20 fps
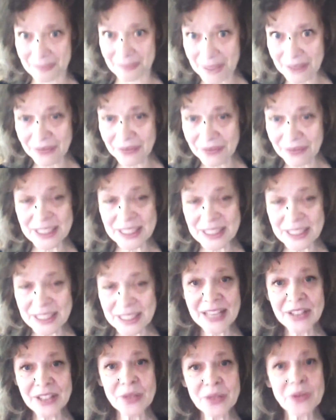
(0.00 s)
But if we
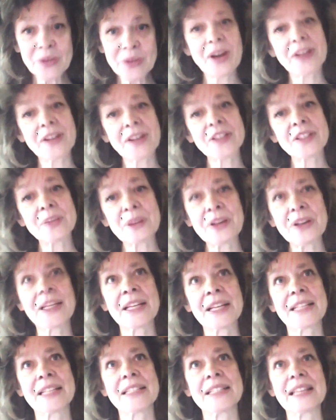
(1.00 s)
stay true to our
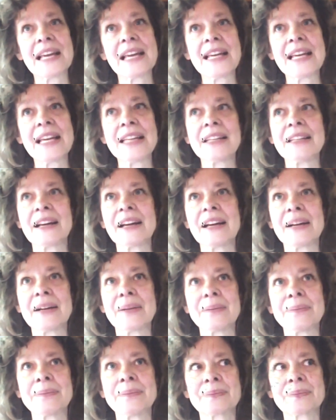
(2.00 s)
experience, then
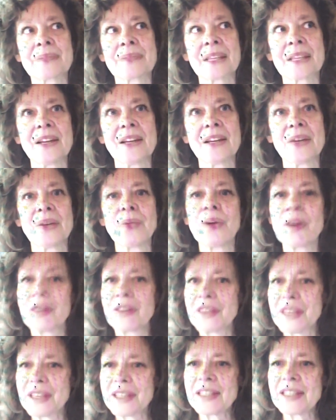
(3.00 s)

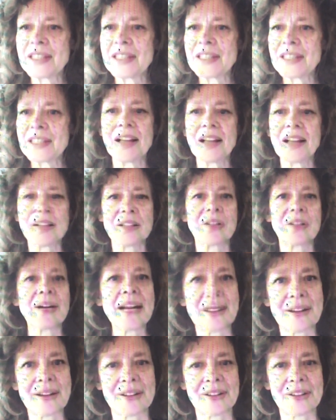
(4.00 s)
this is solid
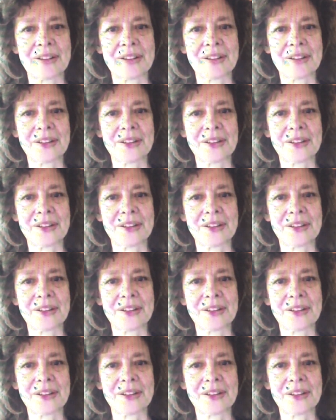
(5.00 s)
ground.